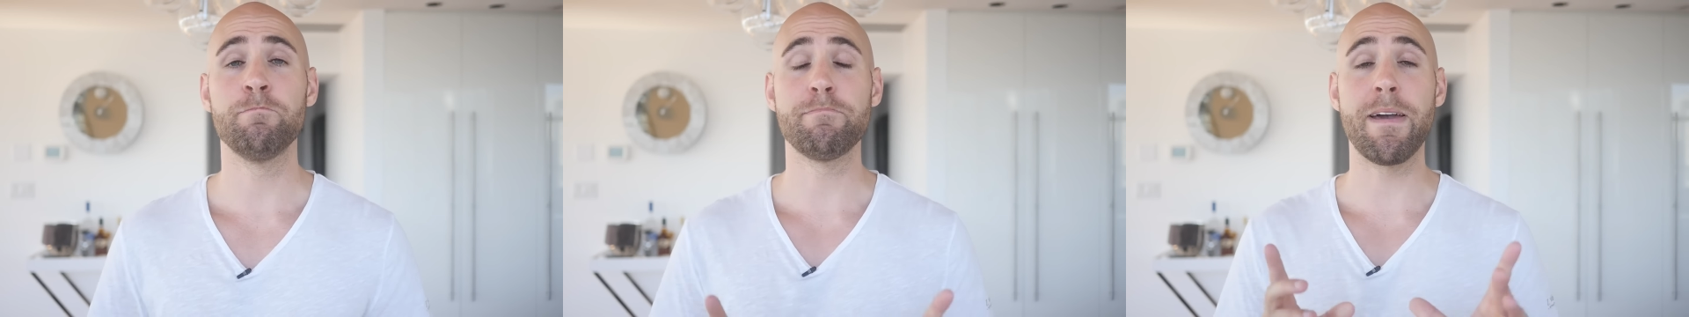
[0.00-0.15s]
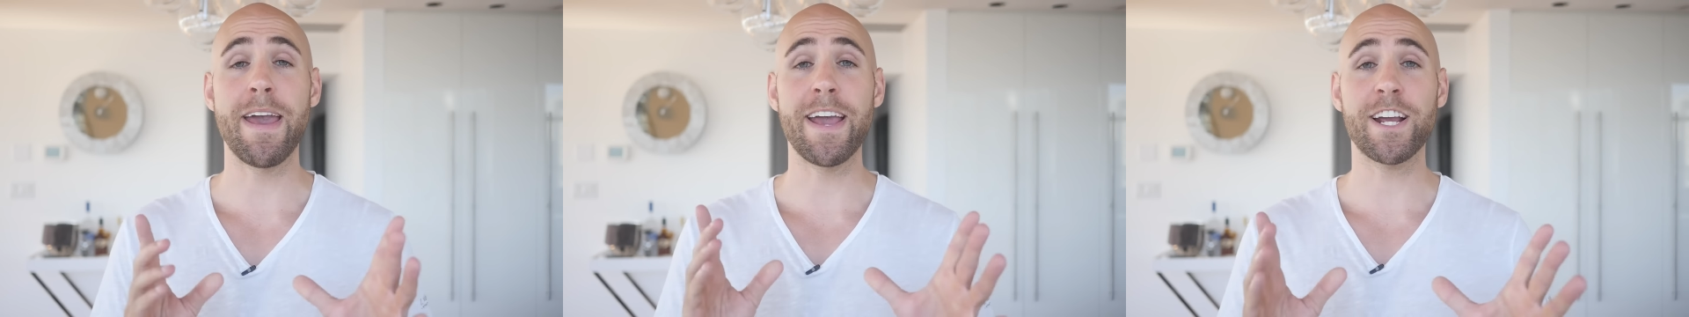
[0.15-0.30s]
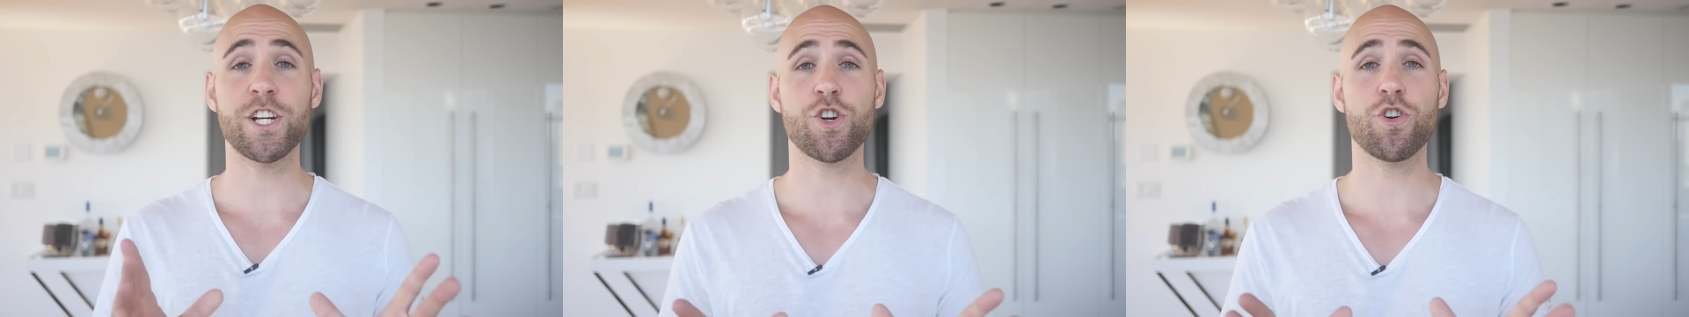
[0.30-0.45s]

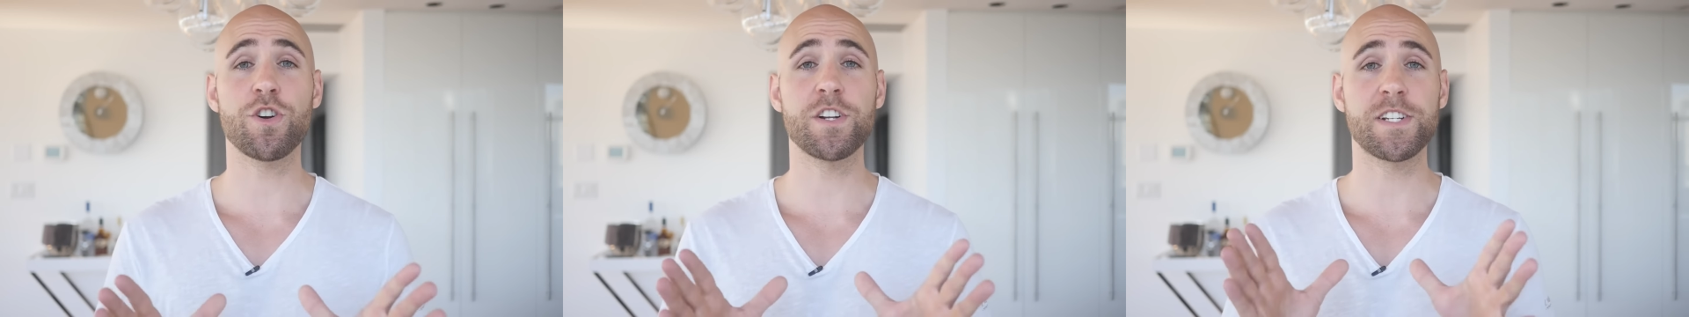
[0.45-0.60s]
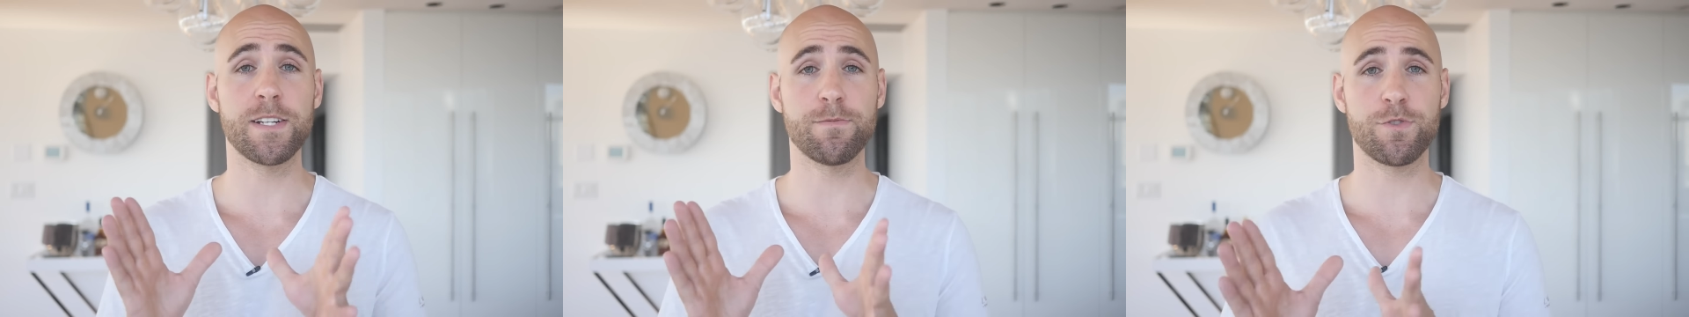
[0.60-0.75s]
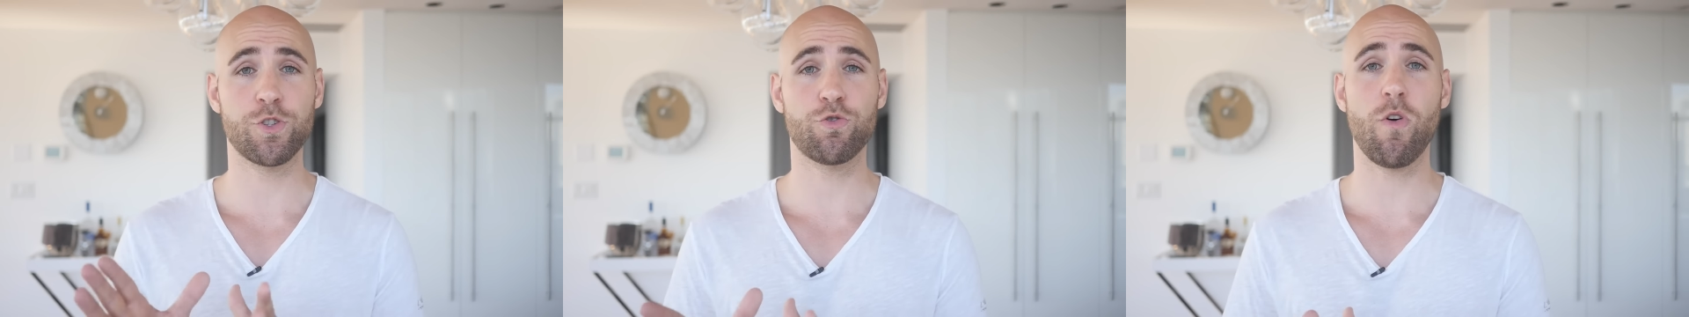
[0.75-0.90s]
Make sure to
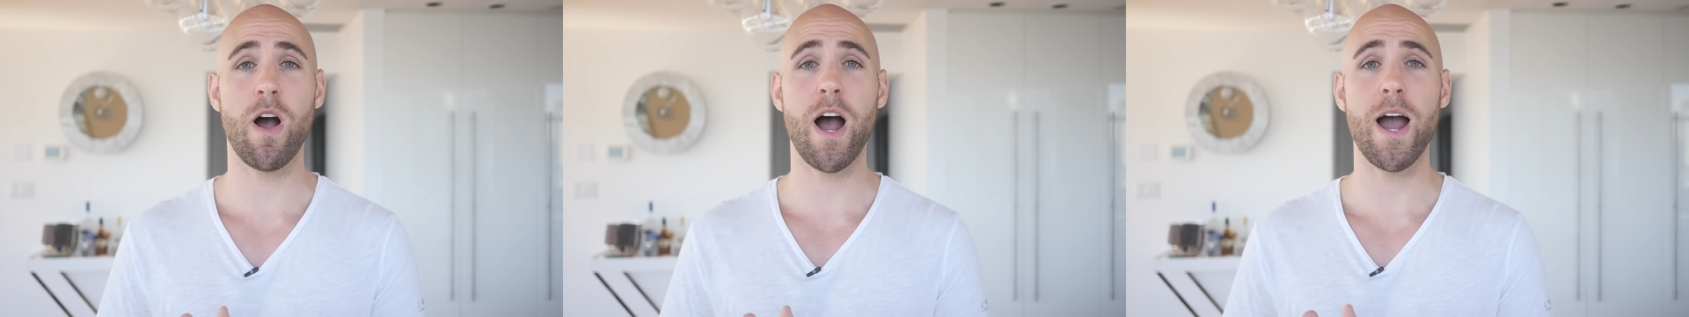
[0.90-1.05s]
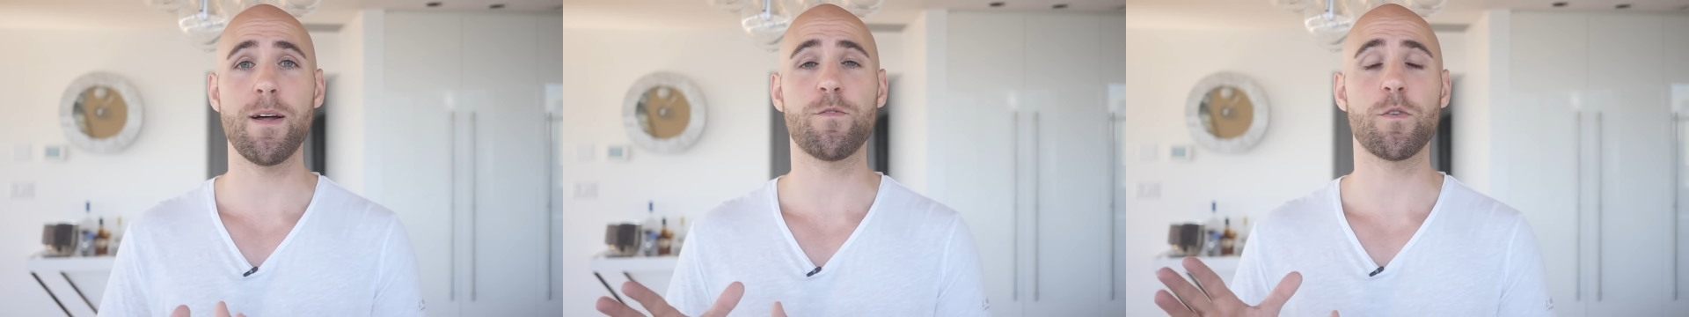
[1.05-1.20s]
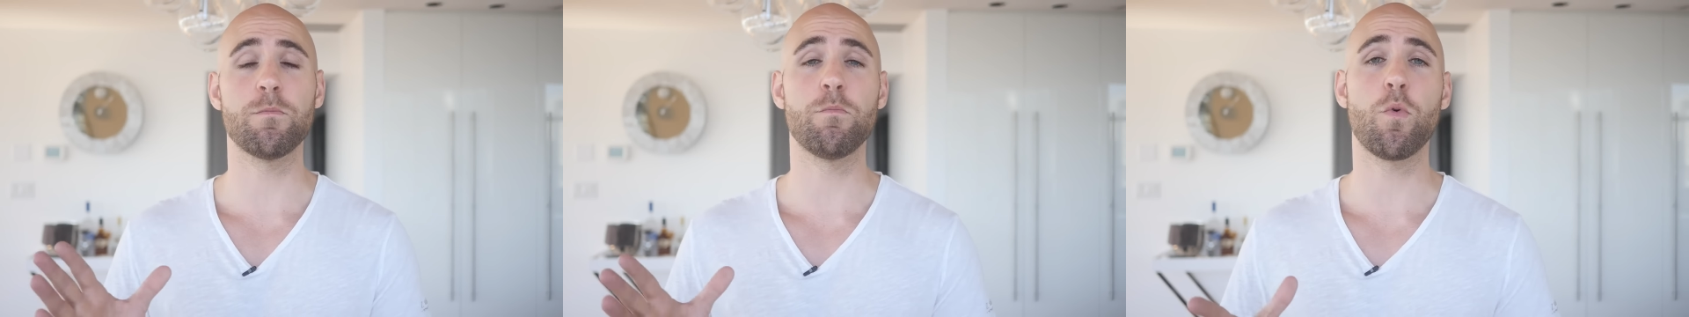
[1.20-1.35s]

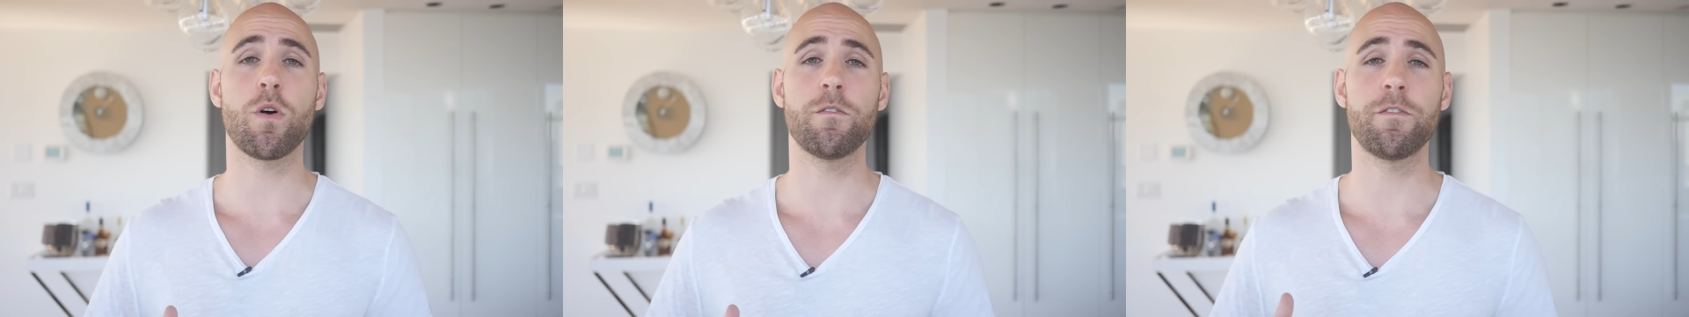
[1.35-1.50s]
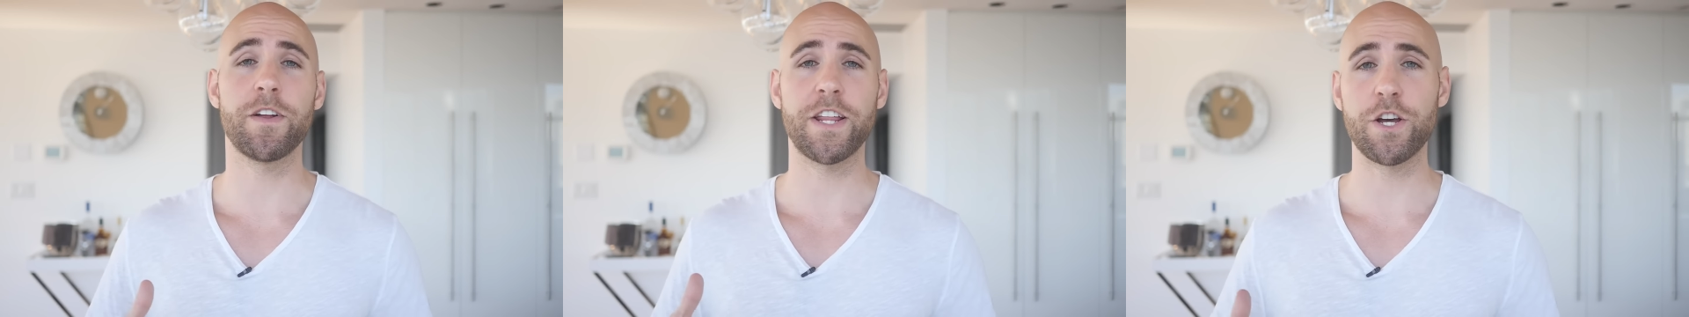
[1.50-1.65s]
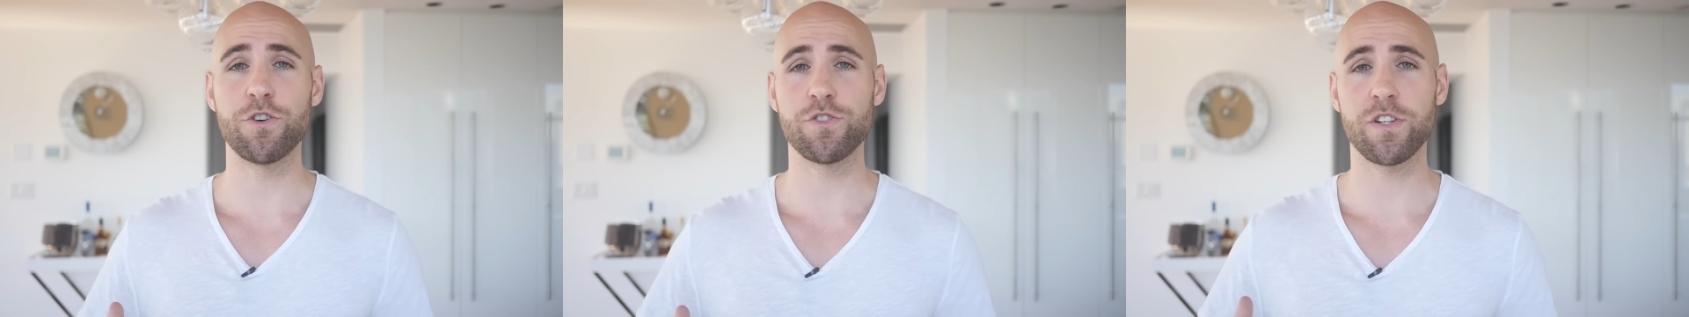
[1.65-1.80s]
subscribe for more
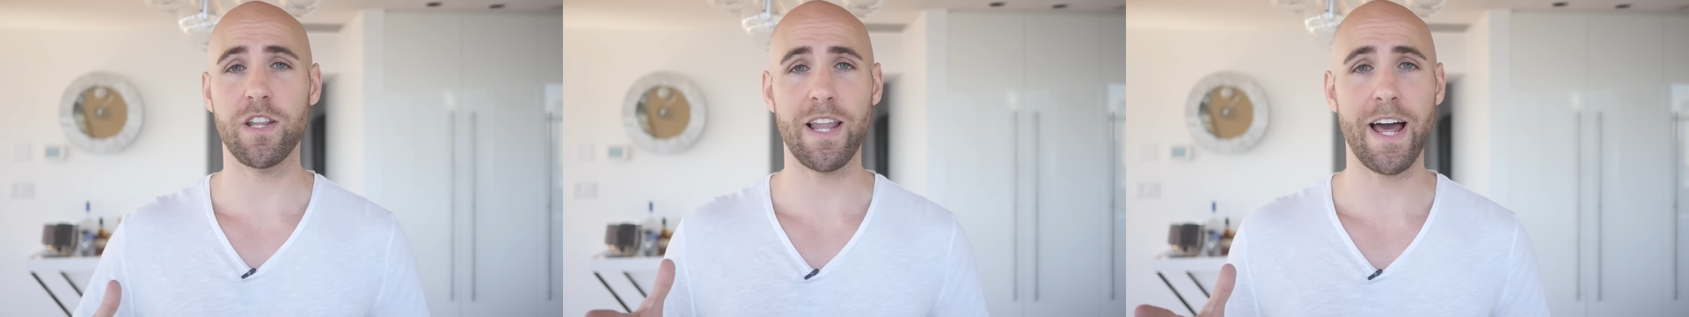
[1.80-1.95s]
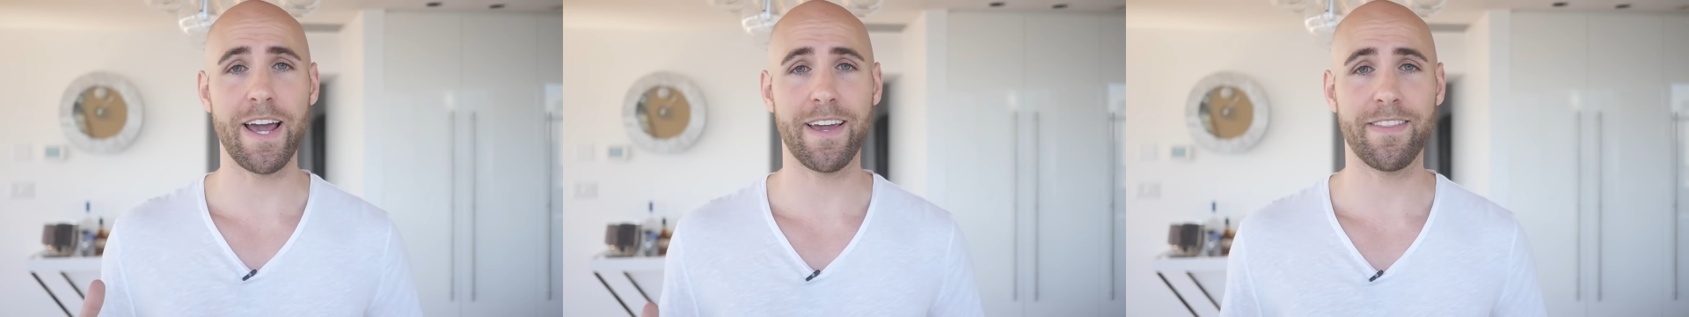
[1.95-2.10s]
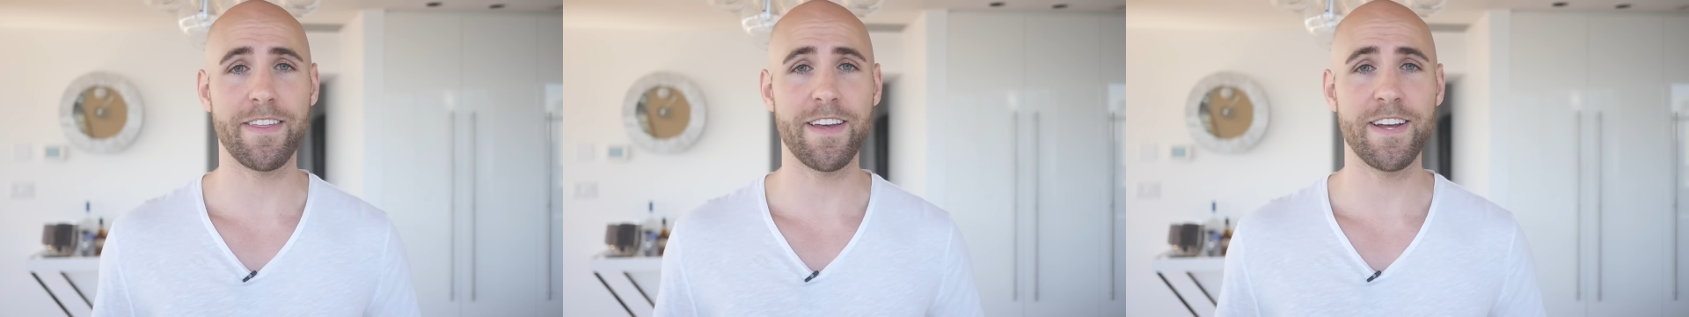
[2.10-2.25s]
videos
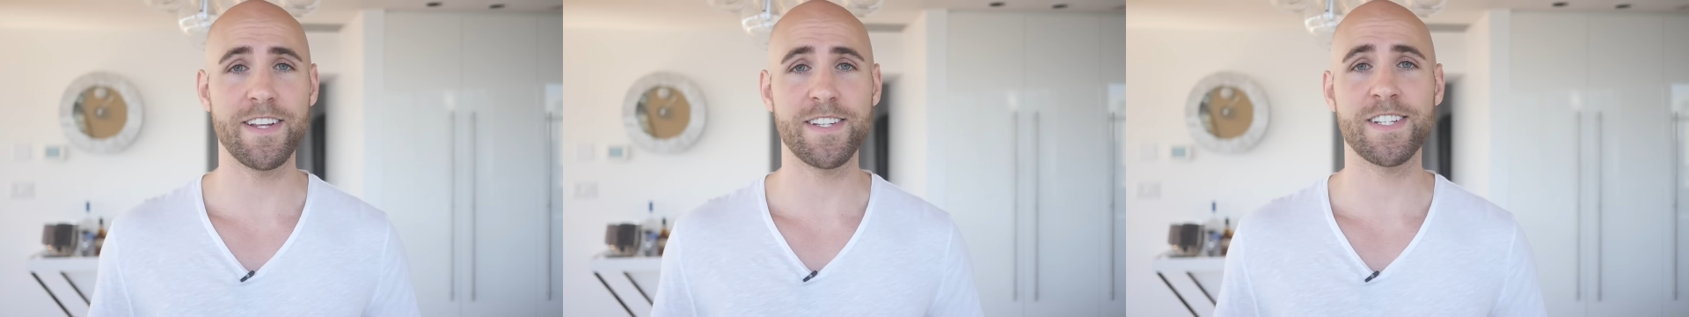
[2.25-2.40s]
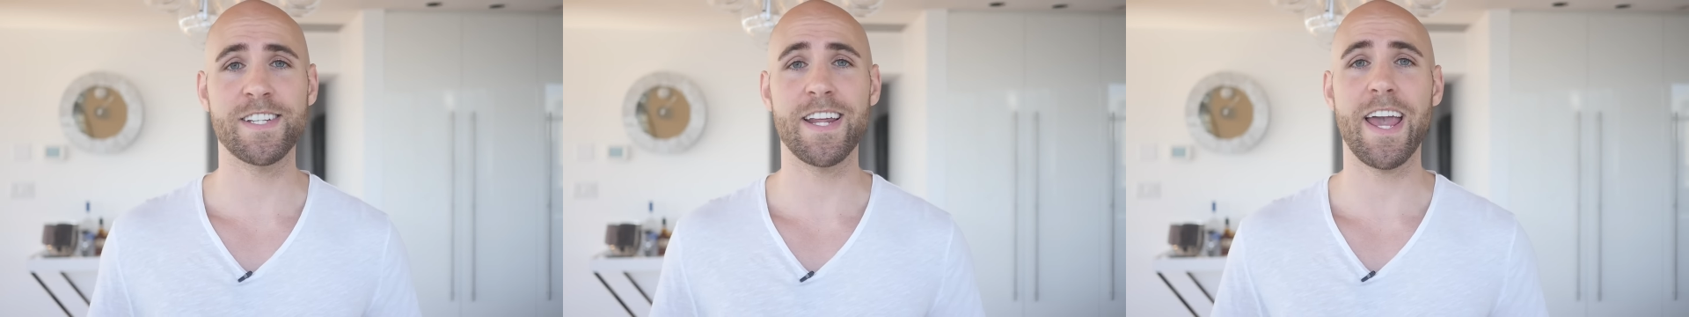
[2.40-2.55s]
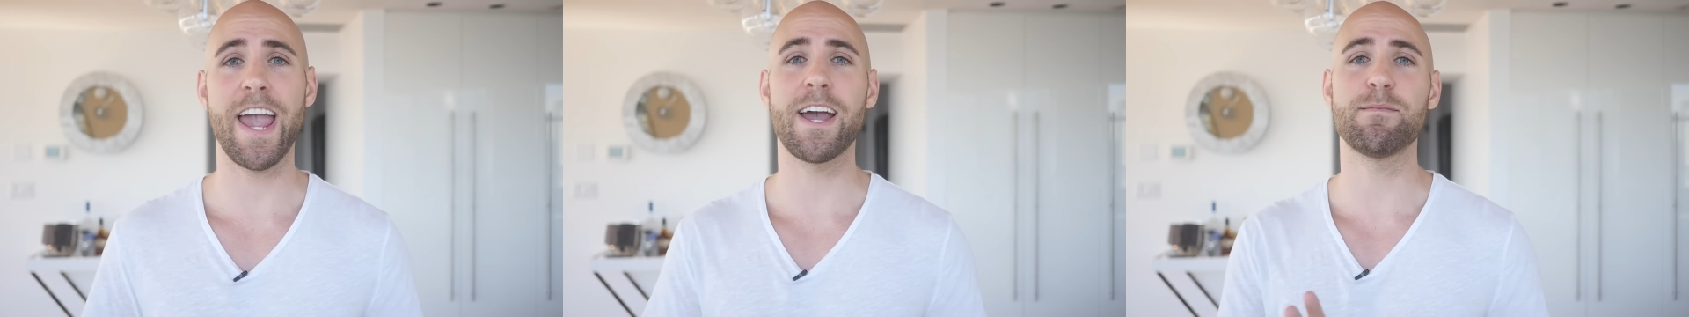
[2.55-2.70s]
like this.